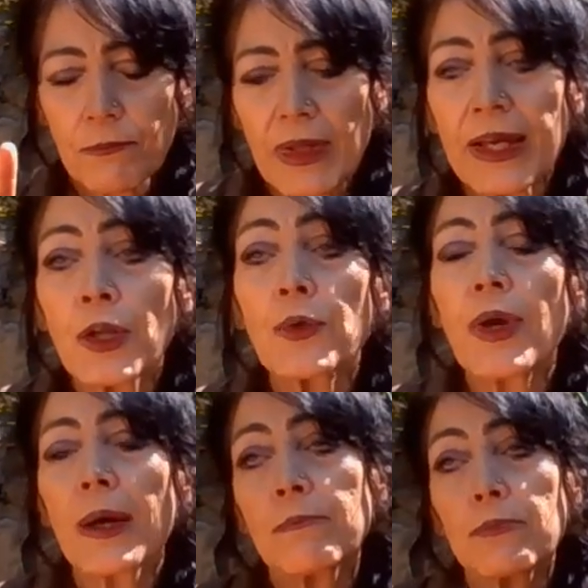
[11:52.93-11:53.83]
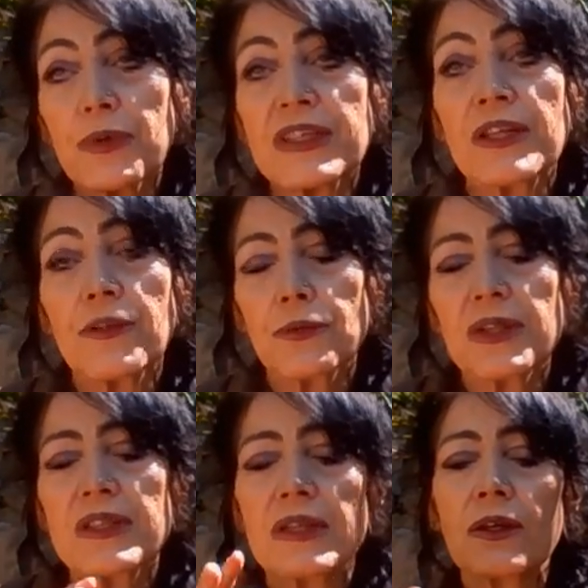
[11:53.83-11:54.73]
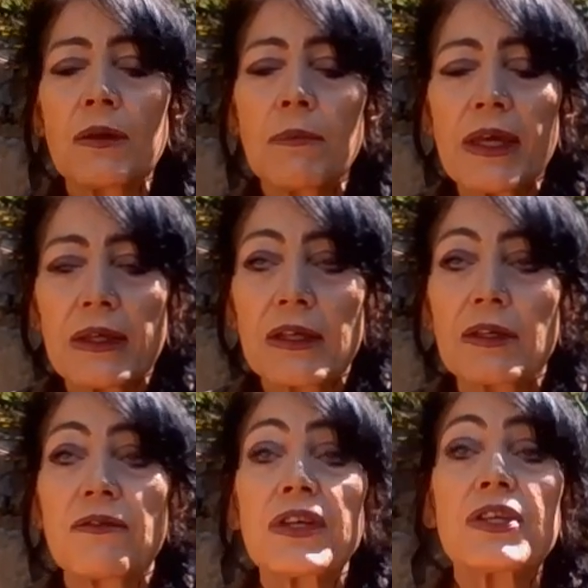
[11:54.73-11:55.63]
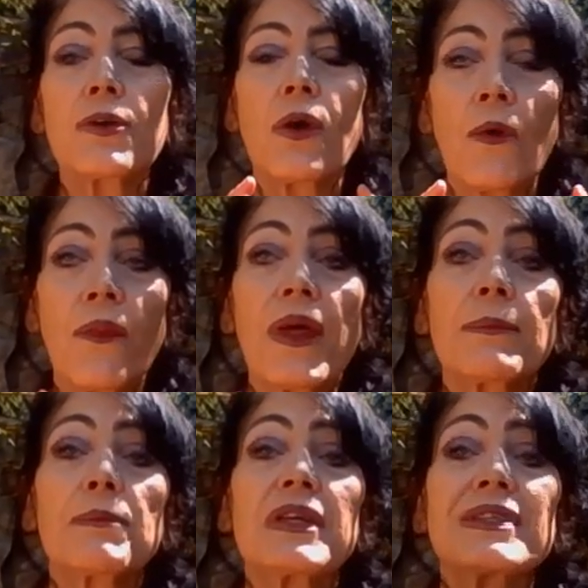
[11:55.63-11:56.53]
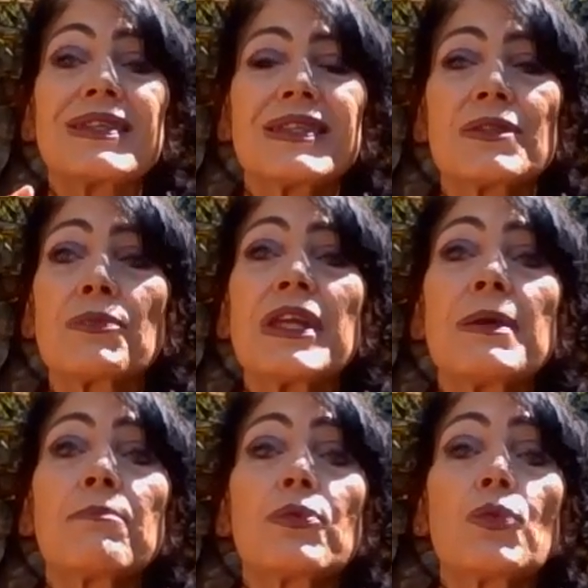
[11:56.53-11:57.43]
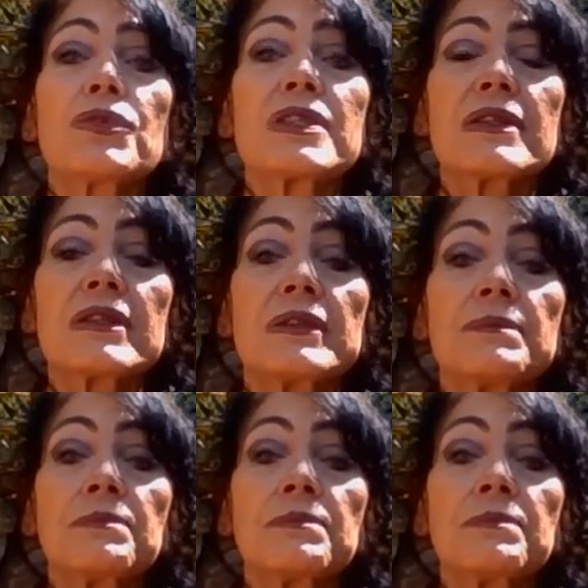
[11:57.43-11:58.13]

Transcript: I know I'm breezing through this, I'm going to make another video on that because this is really important.